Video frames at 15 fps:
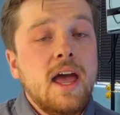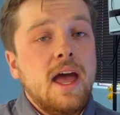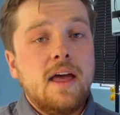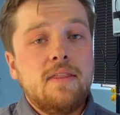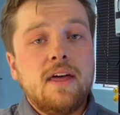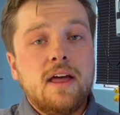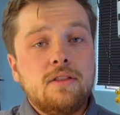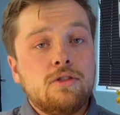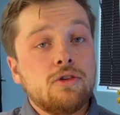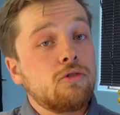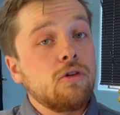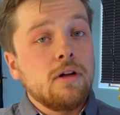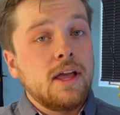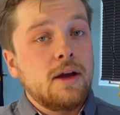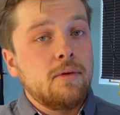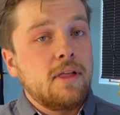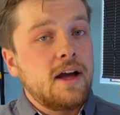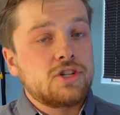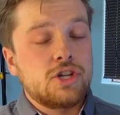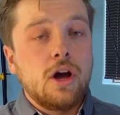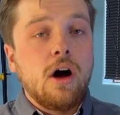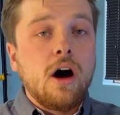And then the grow light will
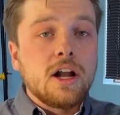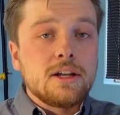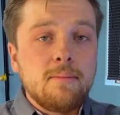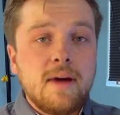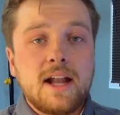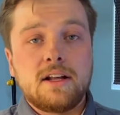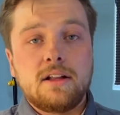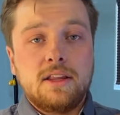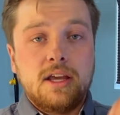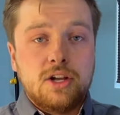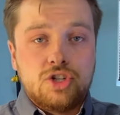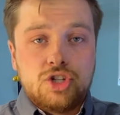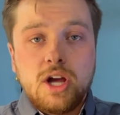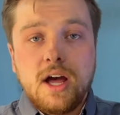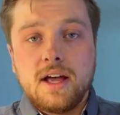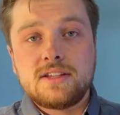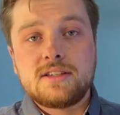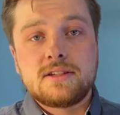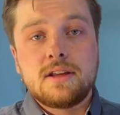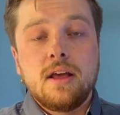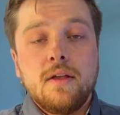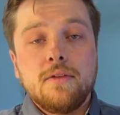actually automatically
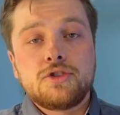adjust.